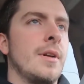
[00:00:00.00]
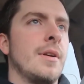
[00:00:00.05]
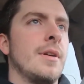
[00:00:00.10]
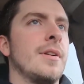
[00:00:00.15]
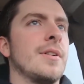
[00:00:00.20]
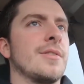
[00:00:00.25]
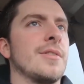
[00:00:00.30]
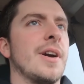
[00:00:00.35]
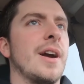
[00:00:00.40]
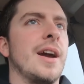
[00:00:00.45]

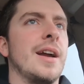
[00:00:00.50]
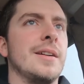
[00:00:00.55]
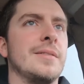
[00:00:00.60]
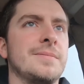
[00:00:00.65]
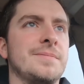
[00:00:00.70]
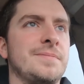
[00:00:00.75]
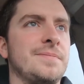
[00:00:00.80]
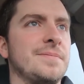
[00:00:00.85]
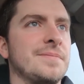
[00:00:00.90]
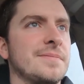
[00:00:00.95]
great,
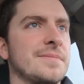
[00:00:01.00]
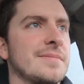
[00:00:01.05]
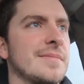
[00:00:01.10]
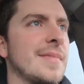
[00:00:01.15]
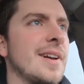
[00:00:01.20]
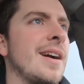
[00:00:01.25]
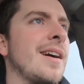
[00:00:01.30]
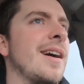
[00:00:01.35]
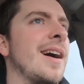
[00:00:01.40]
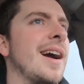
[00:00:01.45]

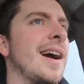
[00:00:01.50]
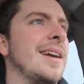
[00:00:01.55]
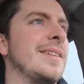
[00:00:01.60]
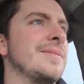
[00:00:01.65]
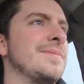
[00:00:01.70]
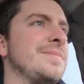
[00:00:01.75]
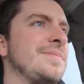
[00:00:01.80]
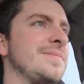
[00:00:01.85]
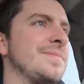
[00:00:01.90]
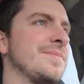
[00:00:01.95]
all right.
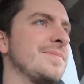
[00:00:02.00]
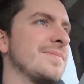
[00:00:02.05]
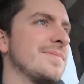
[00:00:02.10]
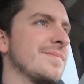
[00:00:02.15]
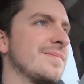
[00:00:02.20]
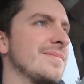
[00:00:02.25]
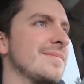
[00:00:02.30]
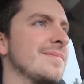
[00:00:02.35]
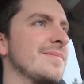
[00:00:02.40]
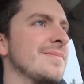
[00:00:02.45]

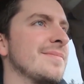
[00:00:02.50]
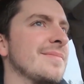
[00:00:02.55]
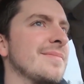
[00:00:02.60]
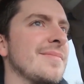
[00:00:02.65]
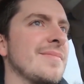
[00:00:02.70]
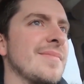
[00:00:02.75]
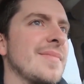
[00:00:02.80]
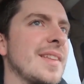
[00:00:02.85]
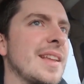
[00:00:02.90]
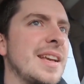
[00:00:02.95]

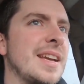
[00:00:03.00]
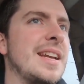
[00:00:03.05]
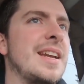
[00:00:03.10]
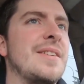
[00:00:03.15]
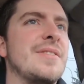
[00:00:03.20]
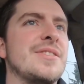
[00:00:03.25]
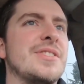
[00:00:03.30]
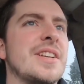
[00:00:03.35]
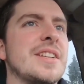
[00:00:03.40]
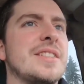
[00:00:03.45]
He didn't
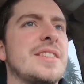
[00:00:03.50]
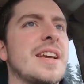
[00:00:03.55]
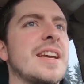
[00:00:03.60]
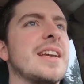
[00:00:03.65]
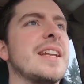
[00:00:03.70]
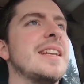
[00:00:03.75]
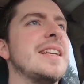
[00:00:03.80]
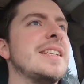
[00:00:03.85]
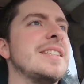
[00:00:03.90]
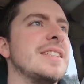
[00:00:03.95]
even say take
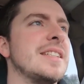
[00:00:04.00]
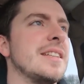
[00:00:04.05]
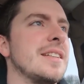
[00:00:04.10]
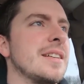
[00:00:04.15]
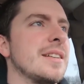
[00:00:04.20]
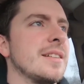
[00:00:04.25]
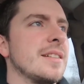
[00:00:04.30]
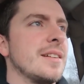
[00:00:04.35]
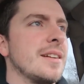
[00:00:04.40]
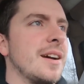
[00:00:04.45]
it easy.
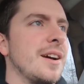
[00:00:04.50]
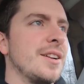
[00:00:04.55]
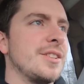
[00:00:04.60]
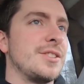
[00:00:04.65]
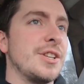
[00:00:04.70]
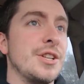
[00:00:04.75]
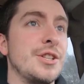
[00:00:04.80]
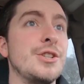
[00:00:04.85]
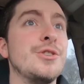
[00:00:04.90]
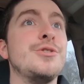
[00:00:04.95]
I would have
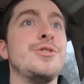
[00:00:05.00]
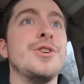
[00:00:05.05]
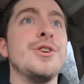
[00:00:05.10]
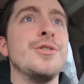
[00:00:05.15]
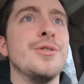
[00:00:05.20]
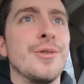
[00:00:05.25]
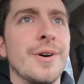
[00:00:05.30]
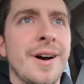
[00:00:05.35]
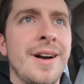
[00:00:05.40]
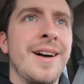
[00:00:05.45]
said you too.